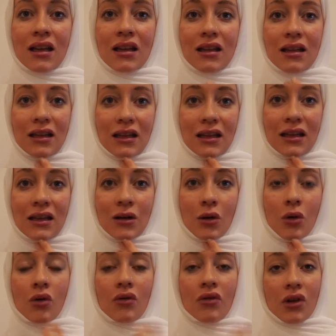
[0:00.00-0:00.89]
the
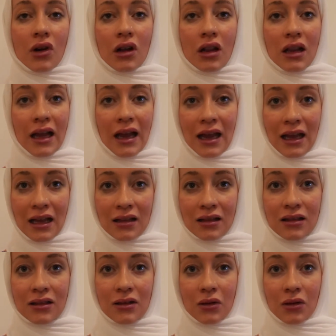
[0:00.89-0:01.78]
overall
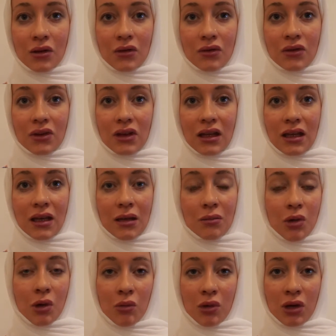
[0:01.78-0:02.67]
health of the
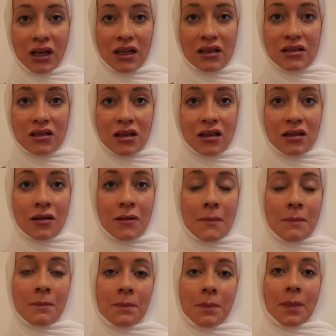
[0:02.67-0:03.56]
population,
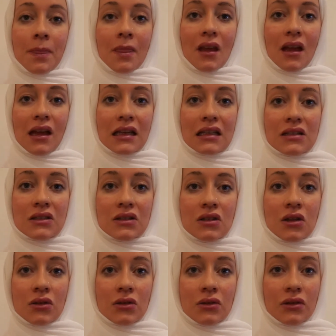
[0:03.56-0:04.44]
and it's
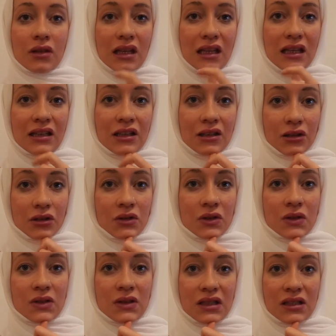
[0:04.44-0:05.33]
not either
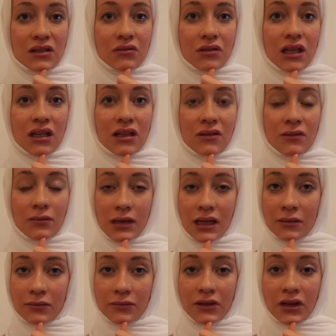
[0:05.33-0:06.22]
considering the
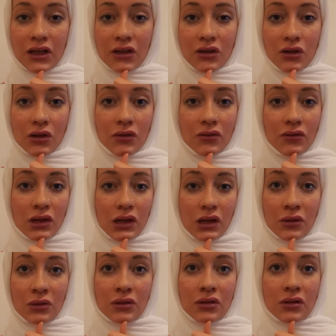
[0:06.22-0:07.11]
welfare of
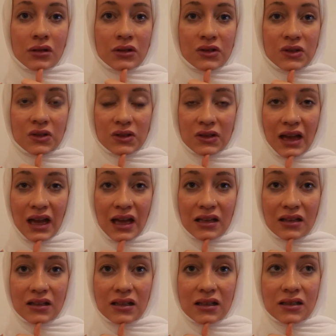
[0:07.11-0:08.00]
local
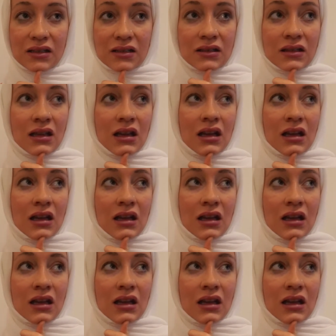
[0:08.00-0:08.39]
societies,